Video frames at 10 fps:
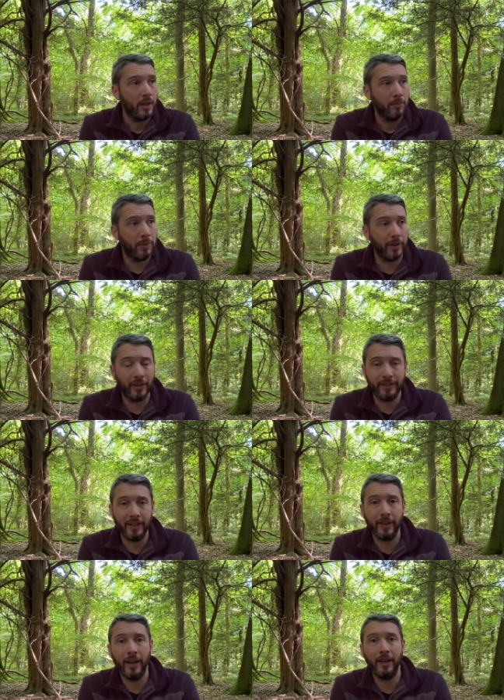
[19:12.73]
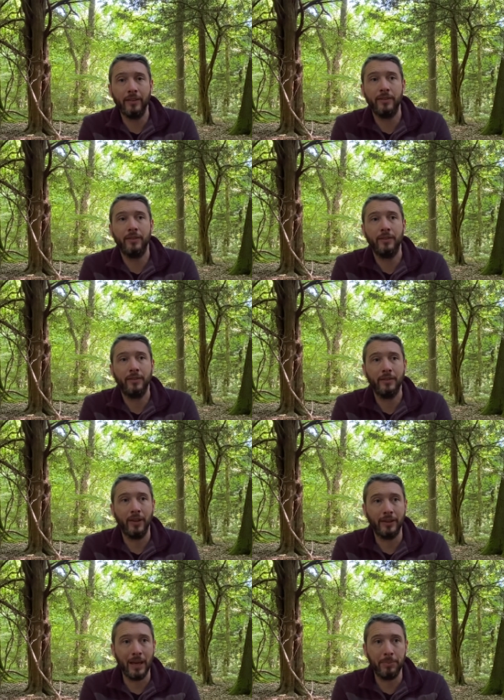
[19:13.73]
But the idea there,
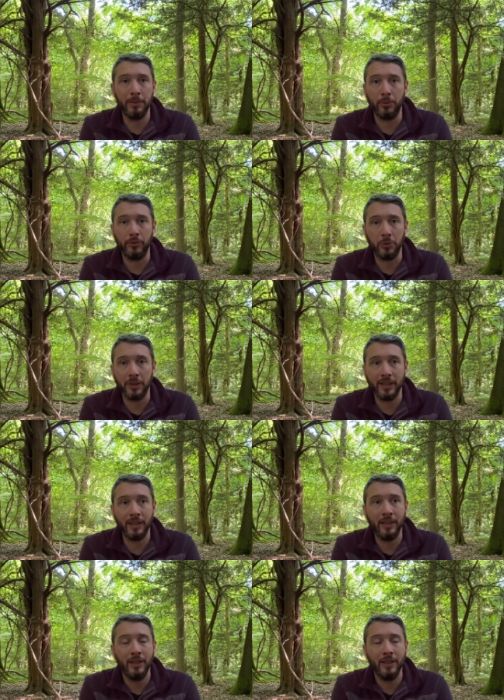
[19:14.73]
get people talking